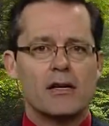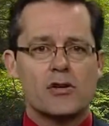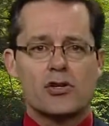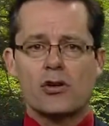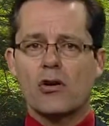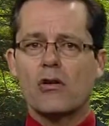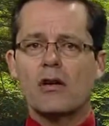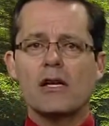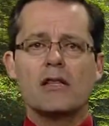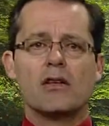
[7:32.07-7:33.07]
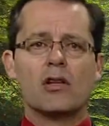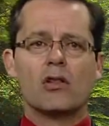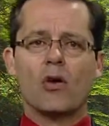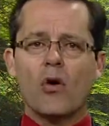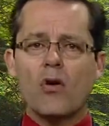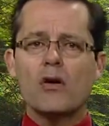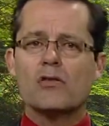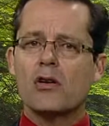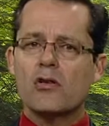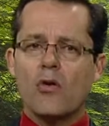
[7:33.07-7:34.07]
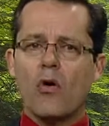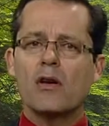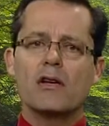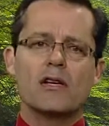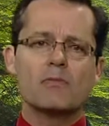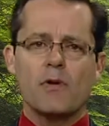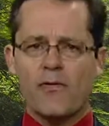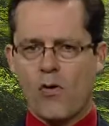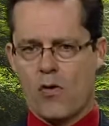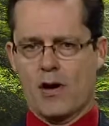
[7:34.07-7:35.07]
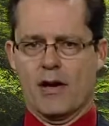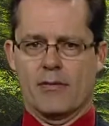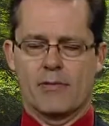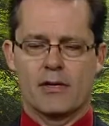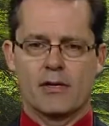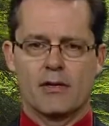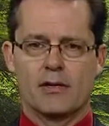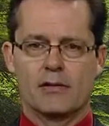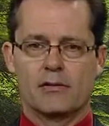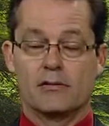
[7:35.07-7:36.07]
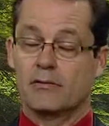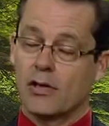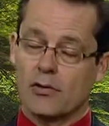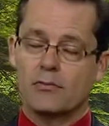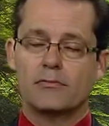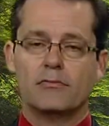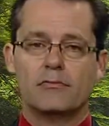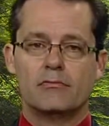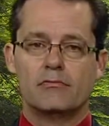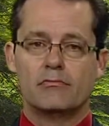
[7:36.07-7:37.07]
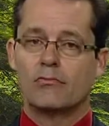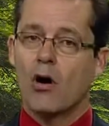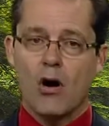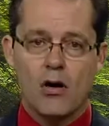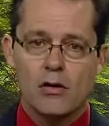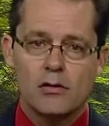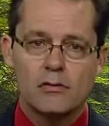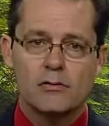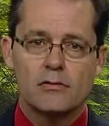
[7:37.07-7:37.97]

"Surely the Lord's anointed is before him." No, wrong.